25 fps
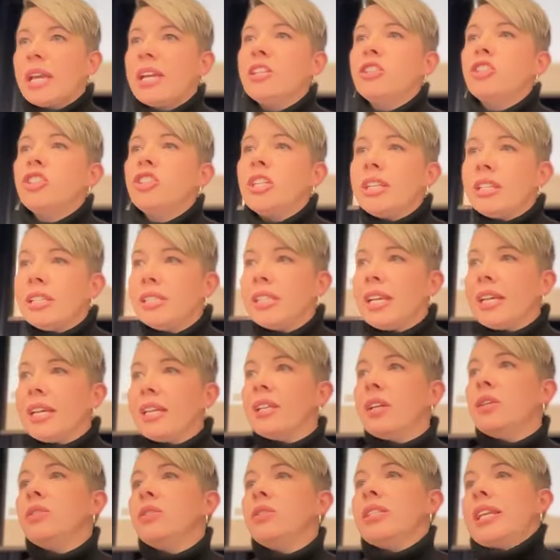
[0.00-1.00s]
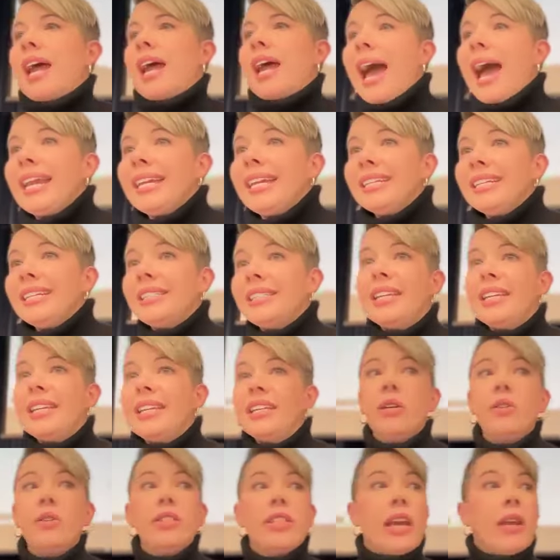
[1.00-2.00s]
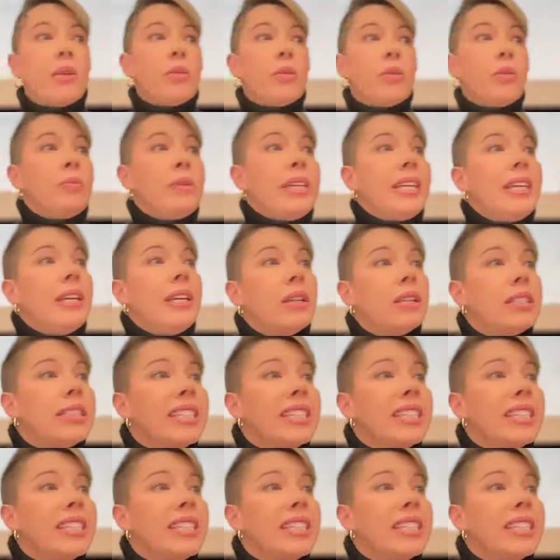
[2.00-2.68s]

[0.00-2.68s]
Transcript: and she can take notes and I can take notes, and we'll be